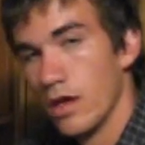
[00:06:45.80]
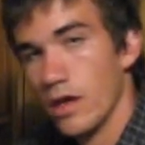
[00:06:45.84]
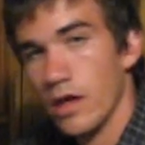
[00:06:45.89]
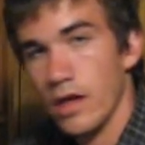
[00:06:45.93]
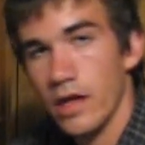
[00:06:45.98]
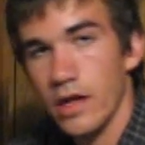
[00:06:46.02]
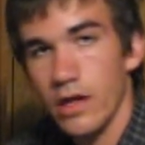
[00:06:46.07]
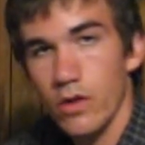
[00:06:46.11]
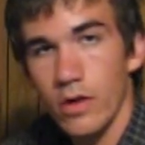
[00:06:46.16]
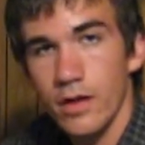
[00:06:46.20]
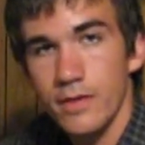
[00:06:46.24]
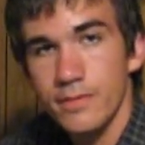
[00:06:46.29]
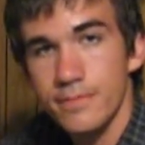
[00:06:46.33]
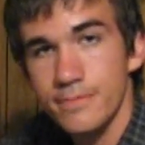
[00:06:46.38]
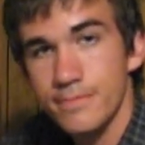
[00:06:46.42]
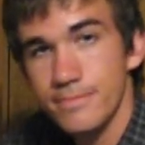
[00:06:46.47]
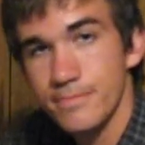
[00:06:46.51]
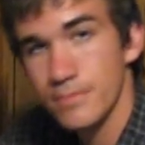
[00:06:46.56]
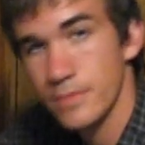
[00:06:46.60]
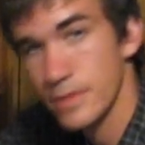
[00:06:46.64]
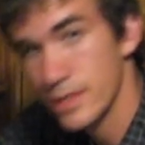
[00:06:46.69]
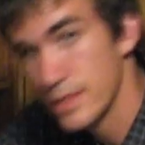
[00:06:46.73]
Anyway,
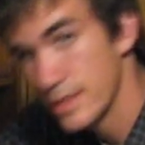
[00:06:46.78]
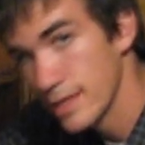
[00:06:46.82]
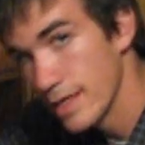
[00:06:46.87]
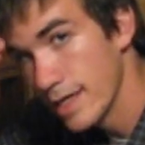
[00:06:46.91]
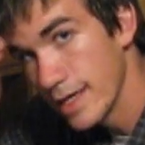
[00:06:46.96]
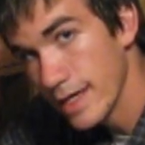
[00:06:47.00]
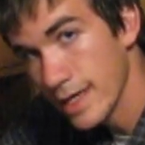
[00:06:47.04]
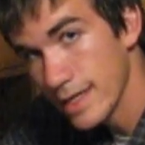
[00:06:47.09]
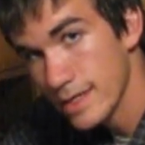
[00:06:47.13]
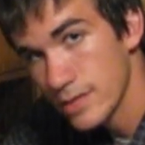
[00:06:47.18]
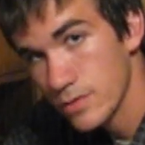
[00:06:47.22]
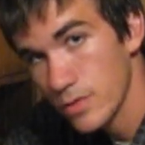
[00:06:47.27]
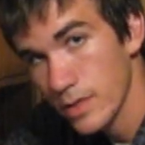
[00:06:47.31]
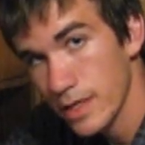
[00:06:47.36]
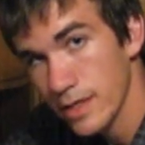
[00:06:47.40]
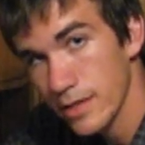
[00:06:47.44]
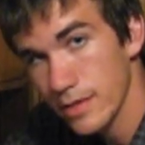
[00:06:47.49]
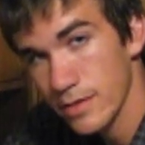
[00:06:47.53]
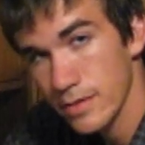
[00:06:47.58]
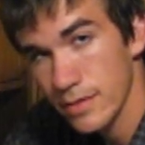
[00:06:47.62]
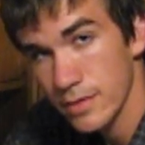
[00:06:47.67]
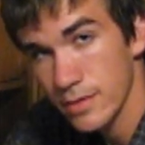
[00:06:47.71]
see you next
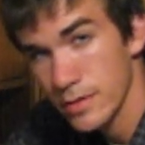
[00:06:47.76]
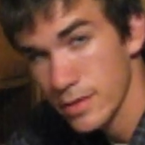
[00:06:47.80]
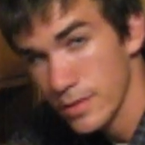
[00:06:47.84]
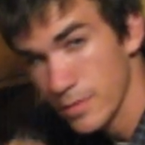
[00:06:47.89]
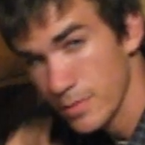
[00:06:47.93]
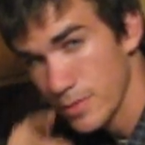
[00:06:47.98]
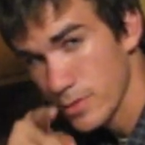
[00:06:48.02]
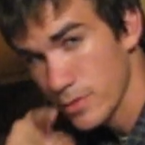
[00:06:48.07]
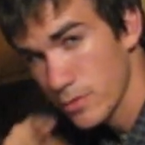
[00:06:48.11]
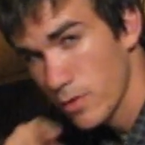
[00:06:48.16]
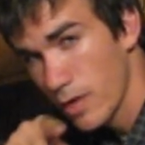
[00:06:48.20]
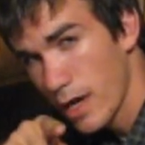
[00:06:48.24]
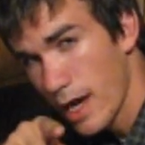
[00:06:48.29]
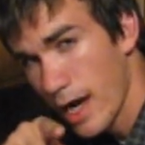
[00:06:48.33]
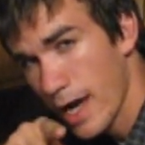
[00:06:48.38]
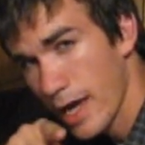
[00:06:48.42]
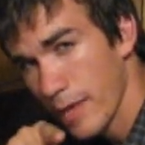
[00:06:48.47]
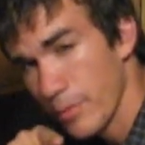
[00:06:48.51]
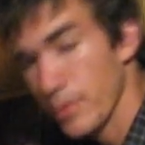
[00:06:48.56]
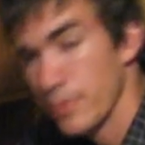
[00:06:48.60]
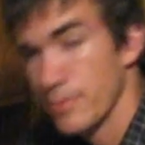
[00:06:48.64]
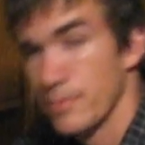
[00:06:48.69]
week.
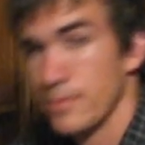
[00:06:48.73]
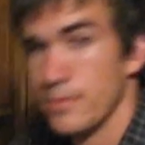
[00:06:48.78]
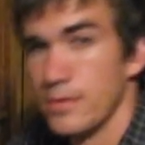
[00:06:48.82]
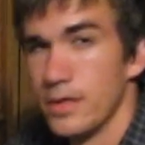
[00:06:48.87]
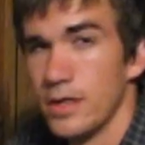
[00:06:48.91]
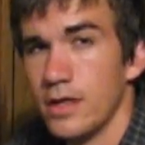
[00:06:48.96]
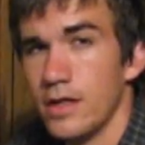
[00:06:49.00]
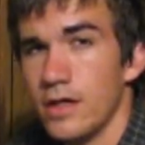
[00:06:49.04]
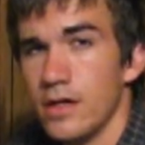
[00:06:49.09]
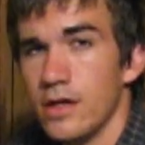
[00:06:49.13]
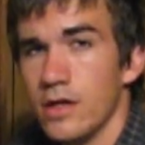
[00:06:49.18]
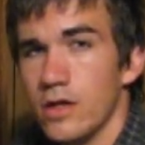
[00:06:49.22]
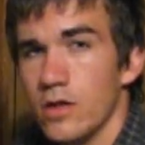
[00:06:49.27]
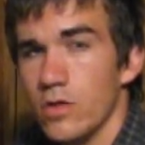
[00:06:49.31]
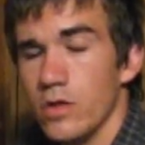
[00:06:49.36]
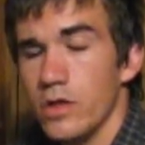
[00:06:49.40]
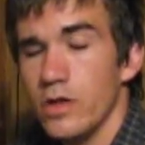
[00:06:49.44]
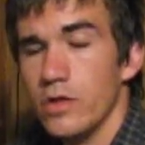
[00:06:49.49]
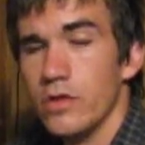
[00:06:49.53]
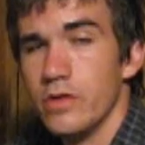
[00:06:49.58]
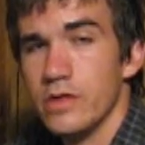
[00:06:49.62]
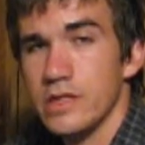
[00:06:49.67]
Subscribe.
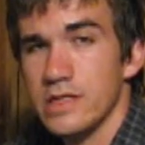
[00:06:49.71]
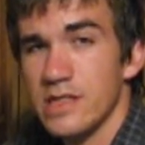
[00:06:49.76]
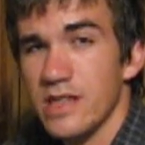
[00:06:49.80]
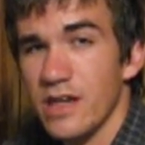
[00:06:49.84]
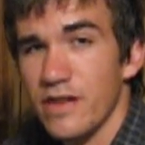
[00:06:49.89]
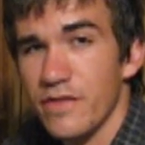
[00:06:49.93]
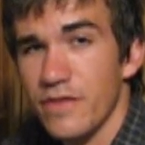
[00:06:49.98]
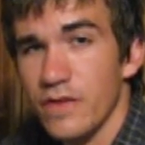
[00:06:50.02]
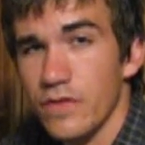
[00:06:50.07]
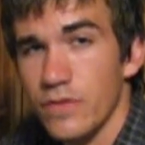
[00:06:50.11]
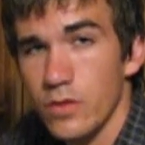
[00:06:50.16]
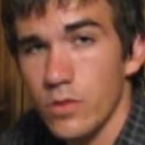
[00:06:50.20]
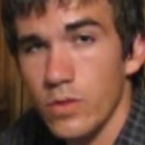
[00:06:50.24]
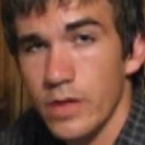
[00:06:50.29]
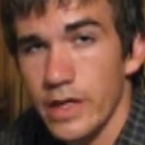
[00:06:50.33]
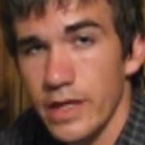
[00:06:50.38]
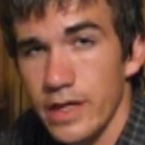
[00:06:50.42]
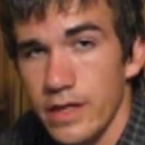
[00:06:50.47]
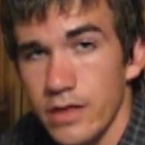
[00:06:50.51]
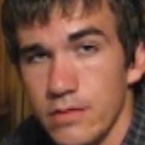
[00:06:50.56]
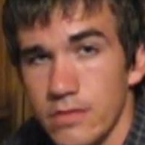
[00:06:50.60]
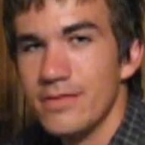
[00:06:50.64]
We do this stuff every
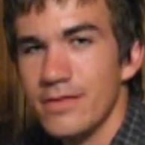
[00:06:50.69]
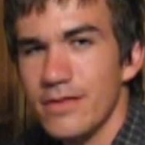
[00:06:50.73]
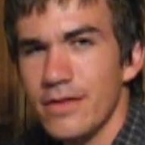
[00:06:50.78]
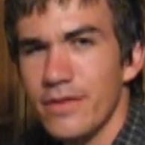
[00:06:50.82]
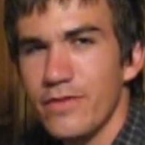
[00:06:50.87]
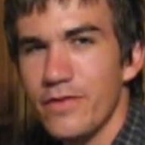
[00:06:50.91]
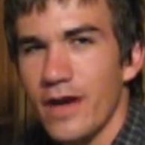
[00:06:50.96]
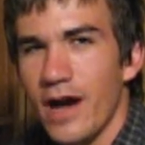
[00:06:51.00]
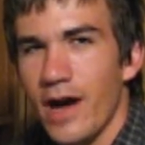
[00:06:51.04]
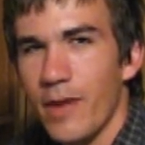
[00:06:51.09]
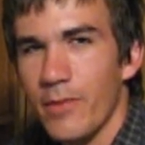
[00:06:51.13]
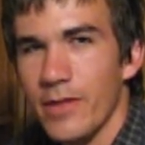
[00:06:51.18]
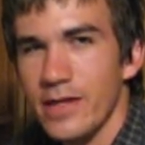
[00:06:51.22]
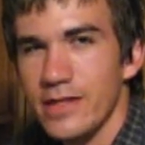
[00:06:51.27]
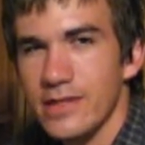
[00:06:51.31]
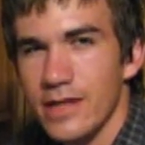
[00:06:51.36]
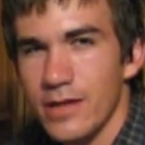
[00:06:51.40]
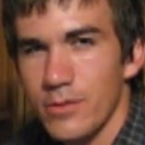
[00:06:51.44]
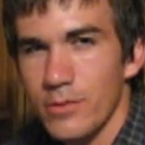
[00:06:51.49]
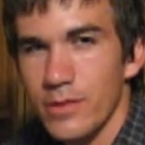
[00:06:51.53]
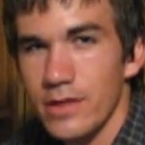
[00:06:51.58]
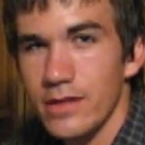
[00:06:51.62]
week. Leave
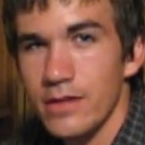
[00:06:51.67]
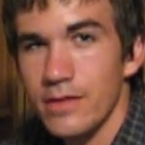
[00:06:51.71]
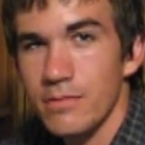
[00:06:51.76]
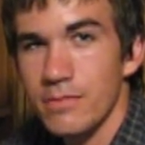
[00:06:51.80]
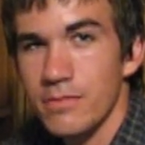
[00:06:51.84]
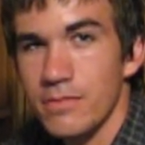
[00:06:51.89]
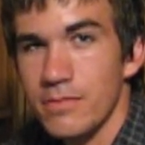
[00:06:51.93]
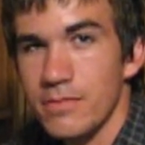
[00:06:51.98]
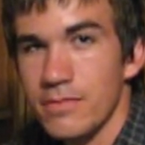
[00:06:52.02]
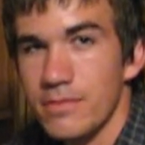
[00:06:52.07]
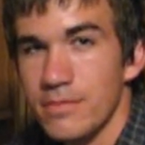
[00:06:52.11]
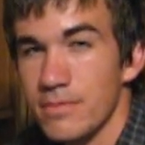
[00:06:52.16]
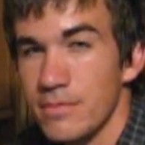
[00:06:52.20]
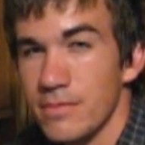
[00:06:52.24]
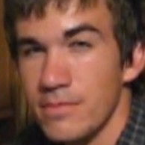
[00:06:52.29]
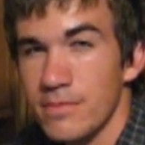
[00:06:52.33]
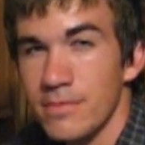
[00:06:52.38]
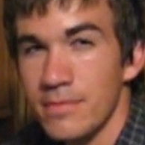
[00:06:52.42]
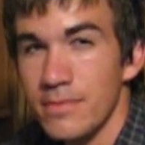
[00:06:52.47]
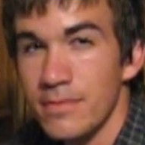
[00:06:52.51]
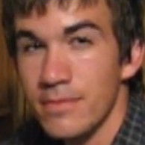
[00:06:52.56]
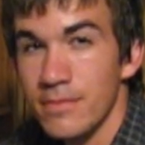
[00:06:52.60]
comments, I read them.
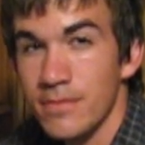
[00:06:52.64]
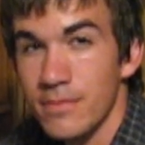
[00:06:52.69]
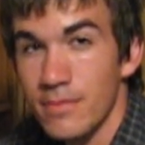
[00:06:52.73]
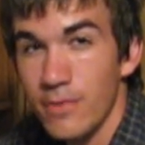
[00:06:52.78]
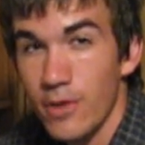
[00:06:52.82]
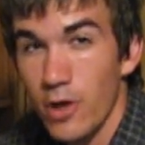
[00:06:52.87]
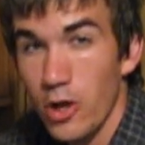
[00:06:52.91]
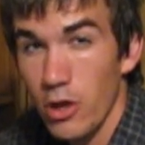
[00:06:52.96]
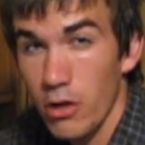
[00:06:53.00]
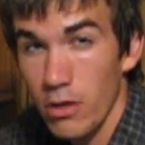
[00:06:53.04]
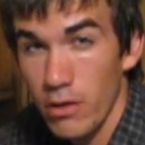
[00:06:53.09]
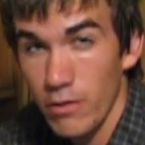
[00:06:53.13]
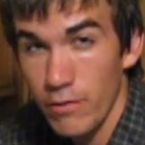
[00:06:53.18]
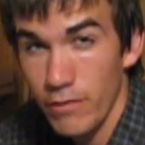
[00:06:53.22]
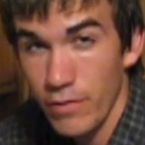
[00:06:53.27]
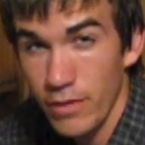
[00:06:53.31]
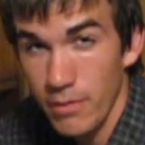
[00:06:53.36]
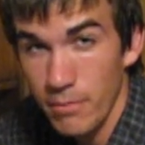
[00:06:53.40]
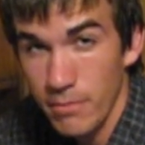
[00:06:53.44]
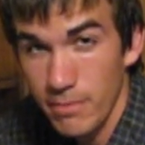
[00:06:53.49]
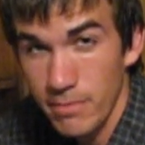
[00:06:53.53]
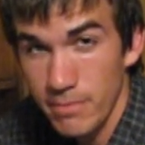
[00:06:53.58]
All of
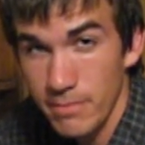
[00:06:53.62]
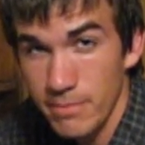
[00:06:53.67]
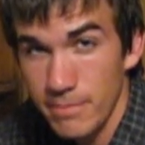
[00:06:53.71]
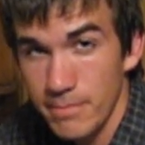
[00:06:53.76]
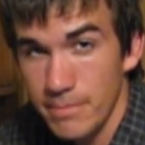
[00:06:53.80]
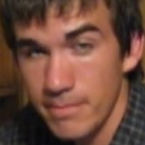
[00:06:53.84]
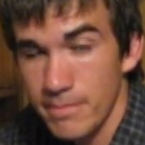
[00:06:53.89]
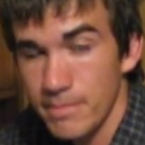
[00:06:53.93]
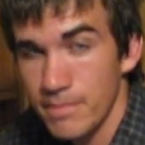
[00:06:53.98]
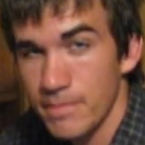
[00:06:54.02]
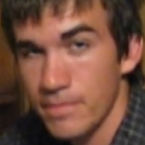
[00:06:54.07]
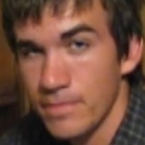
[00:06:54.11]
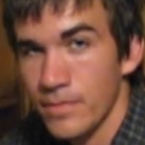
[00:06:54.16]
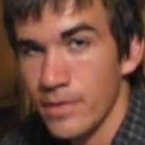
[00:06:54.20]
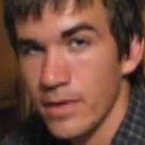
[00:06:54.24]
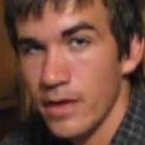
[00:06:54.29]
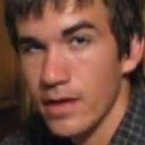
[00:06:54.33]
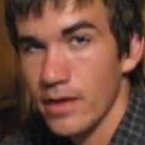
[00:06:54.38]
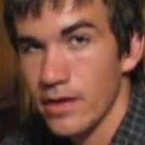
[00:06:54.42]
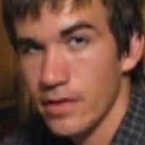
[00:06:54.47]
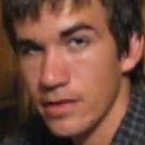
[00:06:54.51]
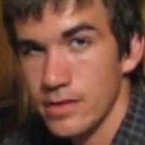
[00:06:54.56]
them.
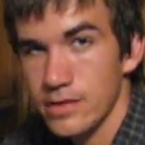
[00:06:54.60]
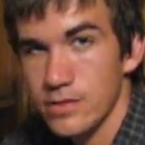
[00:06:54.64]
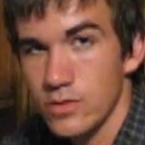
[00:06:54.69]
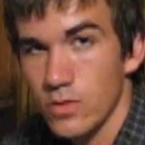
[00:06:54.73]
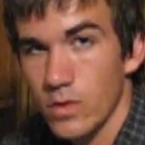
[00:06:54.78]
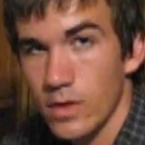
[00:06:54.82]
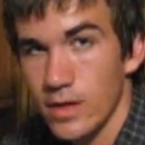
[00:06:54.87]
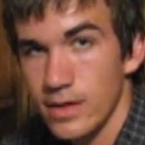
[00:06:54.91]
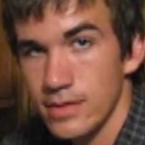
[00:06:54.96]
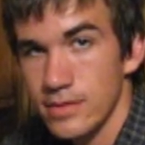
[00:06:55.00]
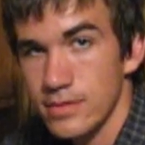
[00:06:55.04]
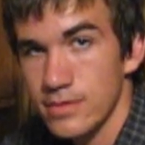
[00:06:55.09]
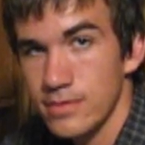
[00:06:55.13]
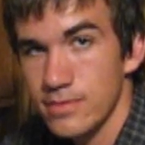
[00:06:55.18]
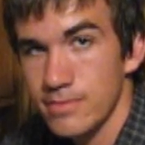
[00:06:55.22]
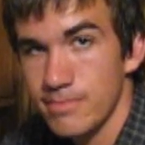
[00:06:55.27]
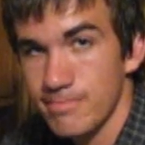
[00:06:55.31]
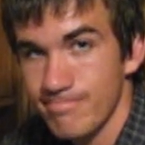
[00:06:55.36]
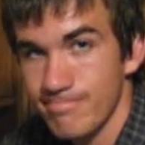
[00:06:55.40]
At least twice.